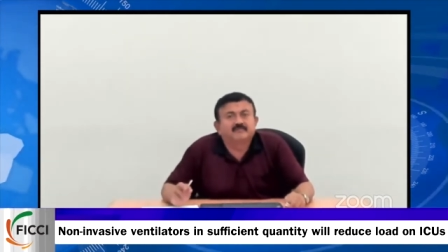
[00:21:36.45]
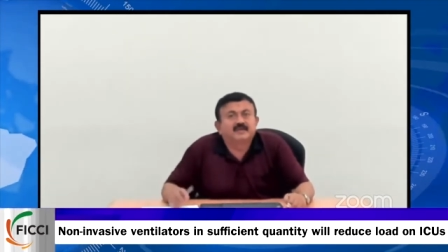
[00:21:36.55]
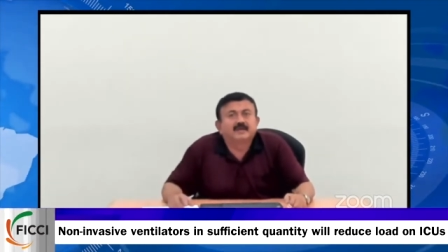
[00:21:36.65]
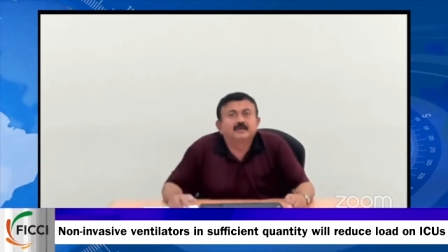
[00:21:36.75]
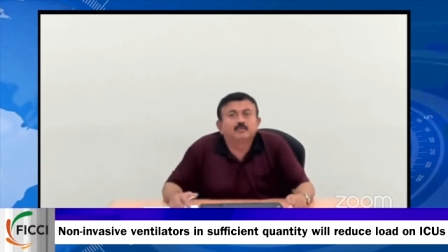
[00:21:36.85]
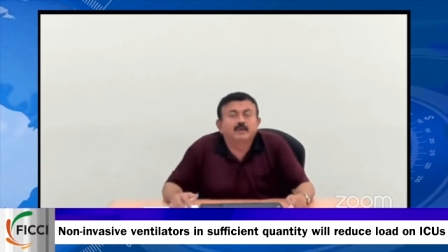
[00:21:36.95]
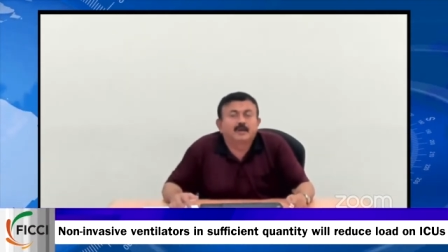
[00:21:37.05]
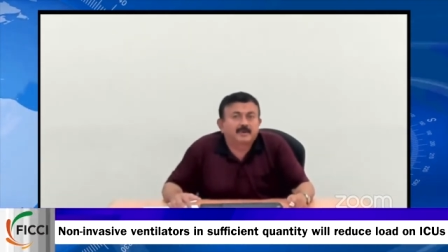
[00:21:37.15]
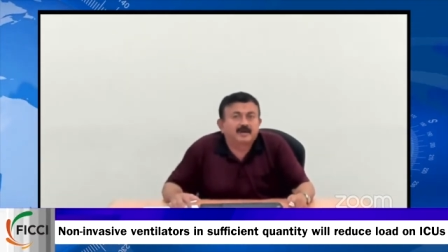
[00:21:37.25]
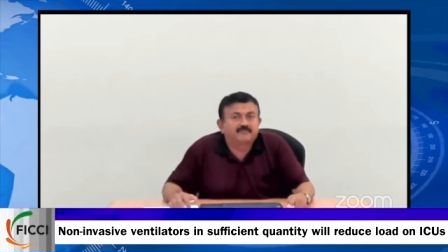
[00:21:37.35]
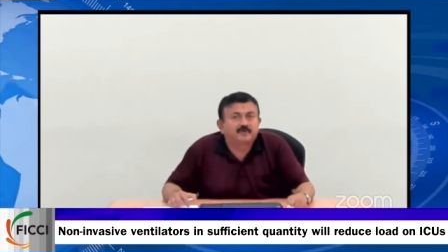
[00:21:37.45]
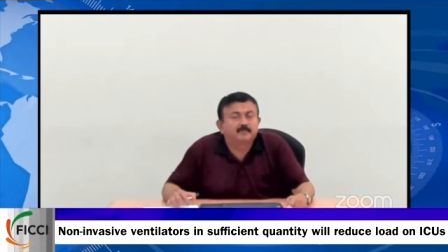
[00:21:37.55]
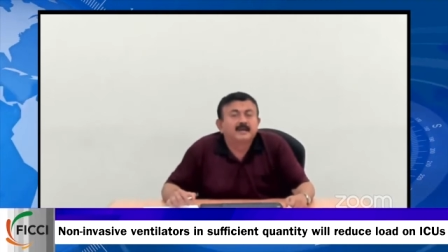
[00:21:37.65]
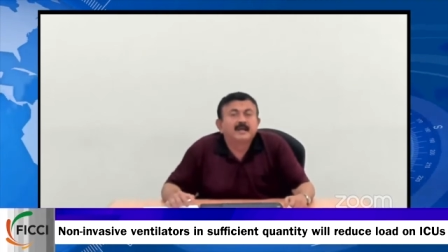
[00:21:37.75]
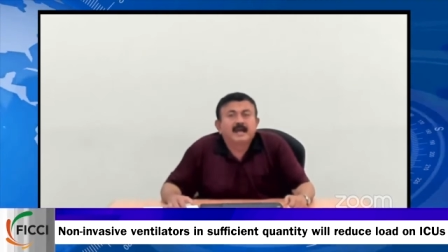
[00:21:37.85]
we can do apart
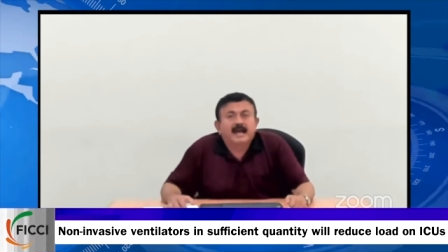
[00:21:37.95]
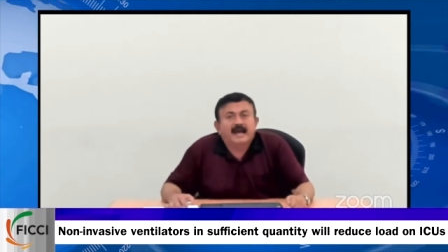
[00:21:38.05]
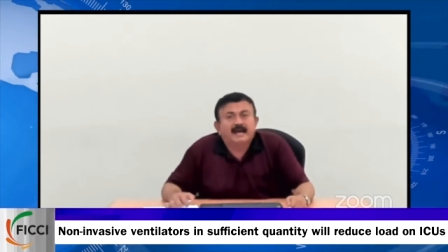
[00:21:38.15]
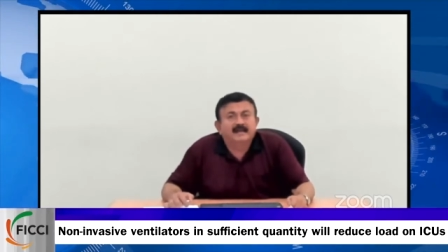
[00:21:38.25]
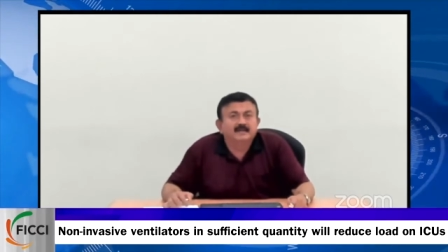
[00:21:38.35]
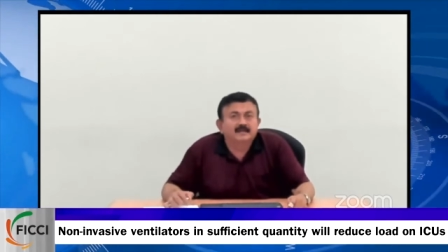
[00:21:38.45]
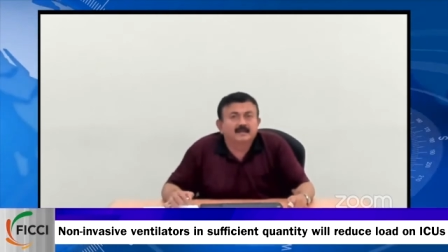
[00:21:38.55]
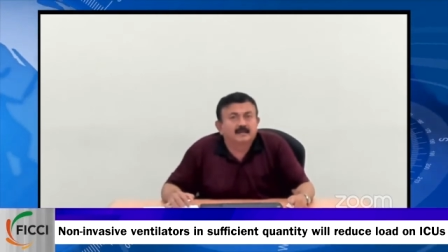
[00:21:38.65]
from adding